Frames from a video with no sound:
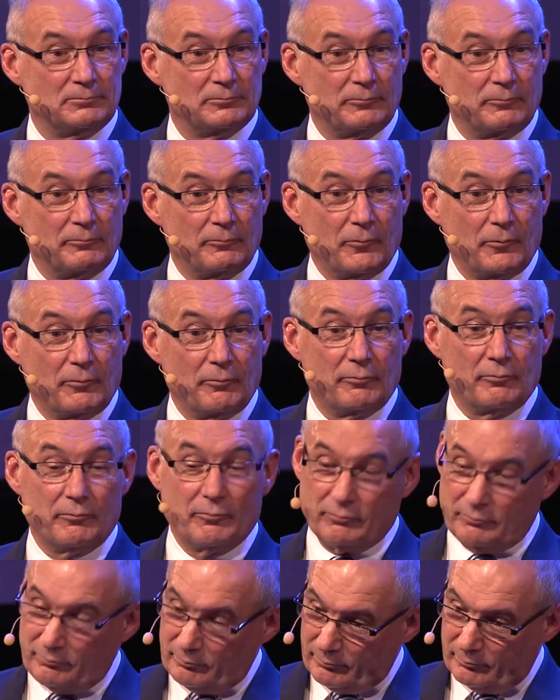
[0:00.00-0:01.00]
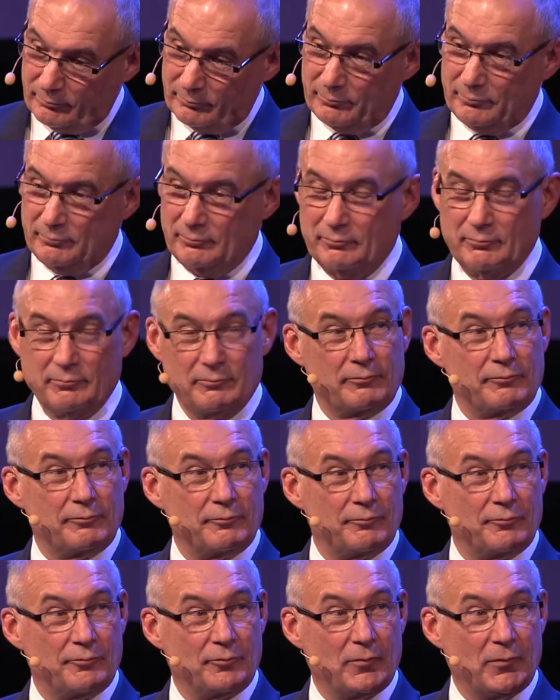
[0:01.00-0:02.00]
Within your facility it doesn't exist,
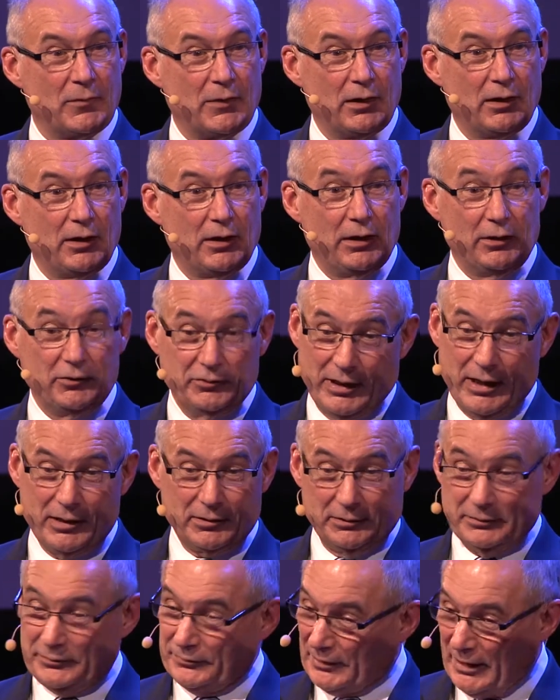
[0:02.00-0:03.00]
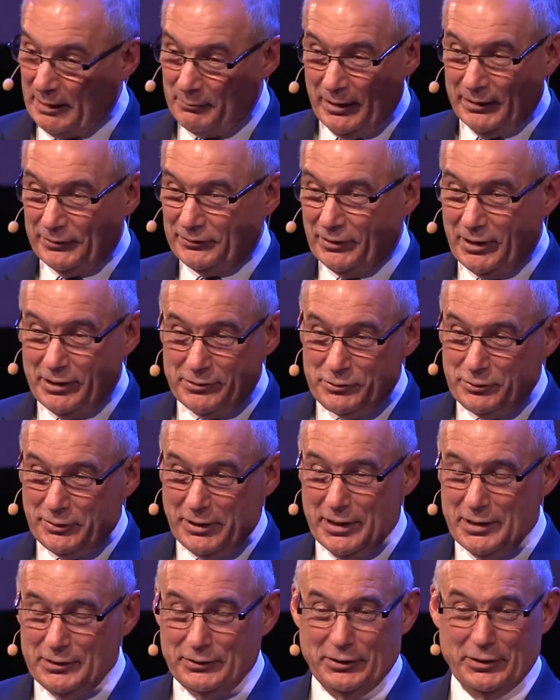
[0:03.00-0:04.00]
right? Exactly. Side by side, you
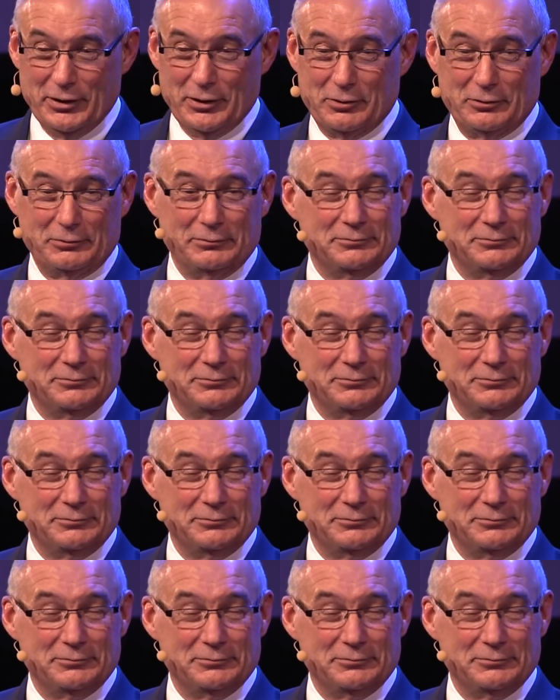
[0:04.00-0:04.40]
can't tell.